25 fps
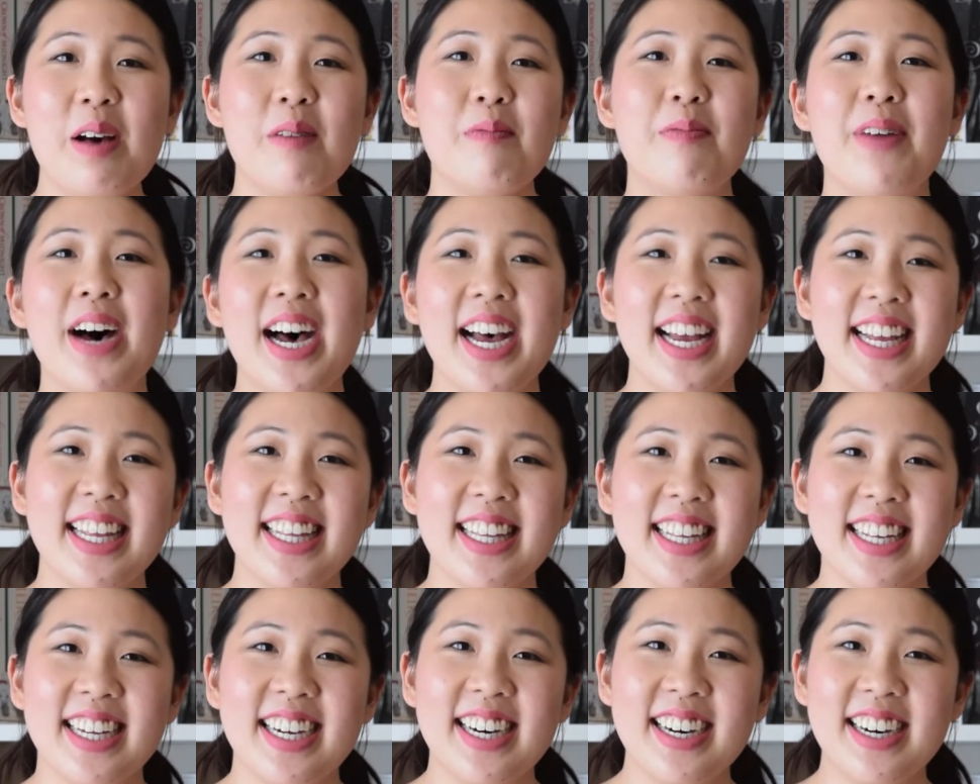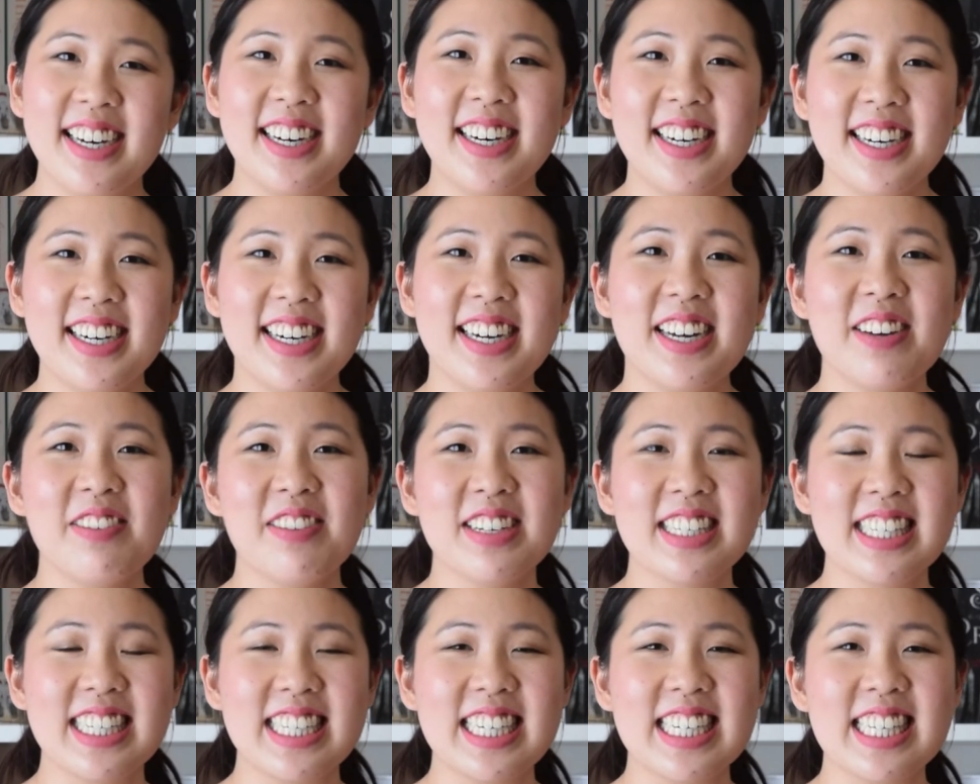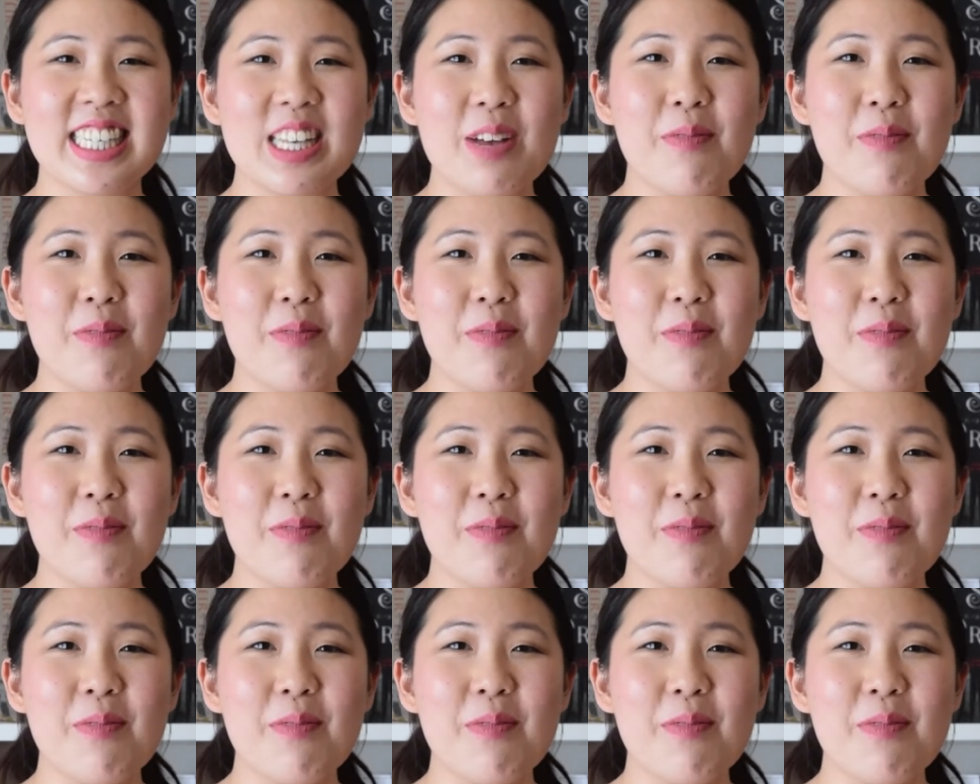But, oh, it was just